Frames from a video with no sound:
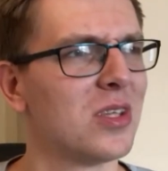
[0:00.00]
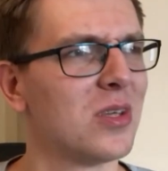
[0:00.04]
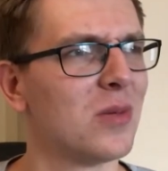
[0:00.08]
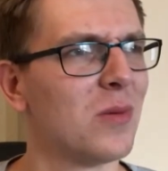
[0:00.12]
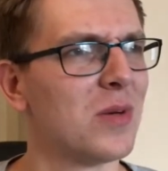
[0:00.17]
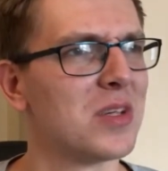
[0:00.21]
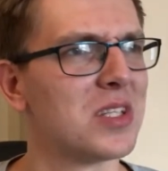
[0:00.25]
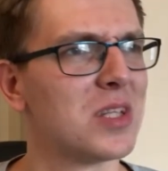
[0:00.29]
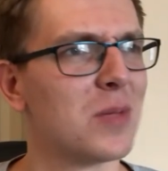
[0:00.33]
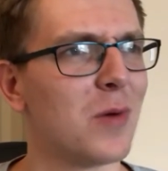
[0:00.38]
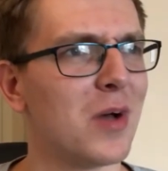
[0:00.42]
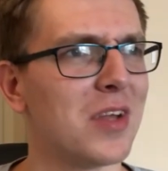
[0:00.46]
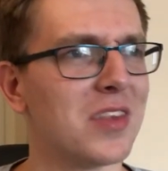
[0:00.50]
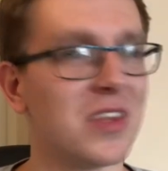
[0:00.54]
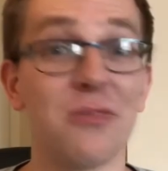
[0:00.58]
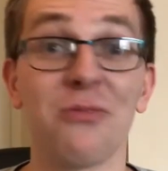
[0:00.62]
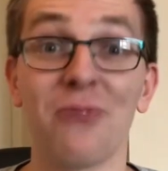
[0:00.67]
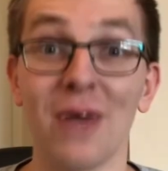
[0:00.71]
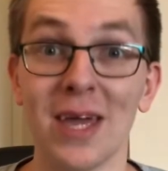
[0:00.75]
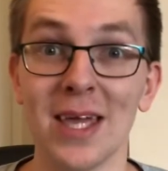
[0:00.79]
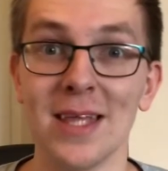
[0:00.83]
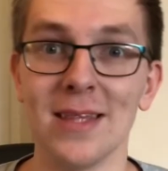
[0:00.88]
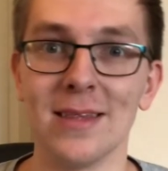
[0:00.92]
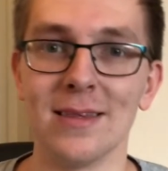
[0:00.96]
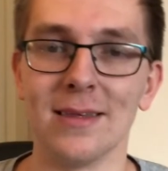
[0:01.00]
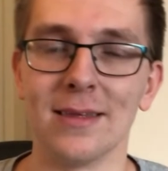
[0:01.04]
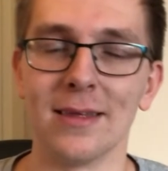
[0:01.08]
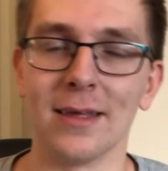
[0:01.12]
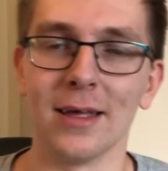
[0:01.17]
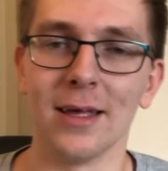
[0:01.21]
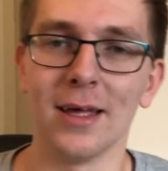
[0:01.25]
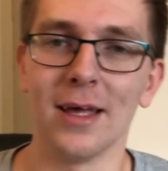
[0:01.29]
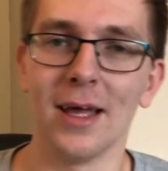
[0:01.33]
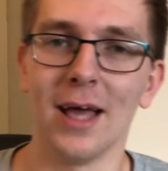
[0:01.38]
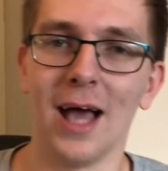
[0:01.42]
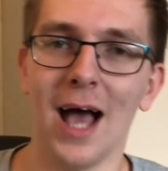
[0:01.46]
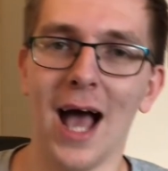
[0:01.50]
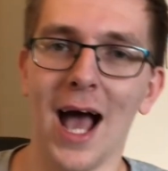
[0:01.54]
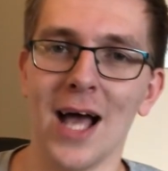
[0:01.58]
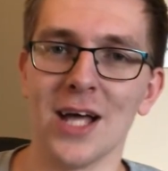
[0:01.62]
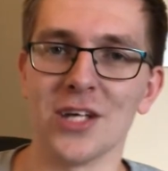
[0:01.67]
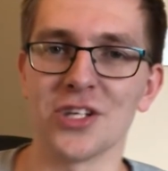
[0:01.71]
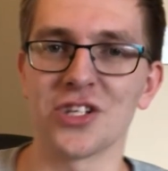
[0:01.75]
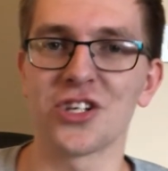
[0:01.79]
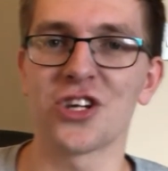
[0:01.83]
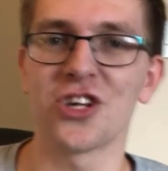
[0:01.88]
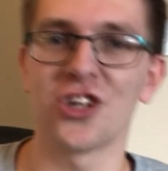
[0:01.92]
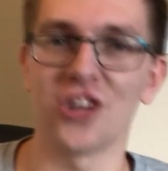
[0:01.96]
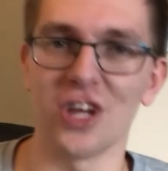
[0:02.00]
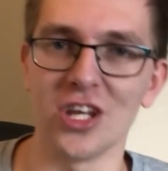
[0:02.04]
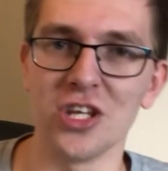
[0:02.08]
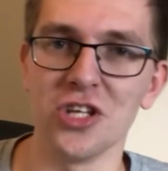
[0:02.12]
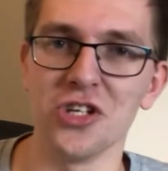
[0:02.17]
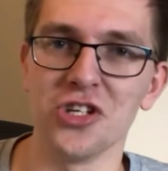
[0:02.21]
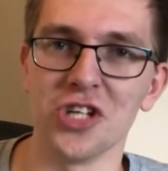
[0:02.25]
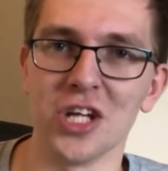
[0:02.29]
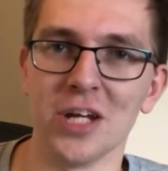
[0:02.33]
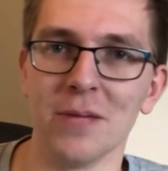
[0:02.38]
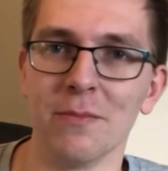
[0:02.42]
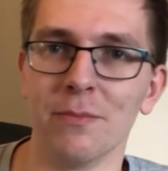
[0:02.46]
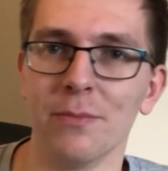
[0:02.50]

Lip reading: What's the word? Defined as cringy.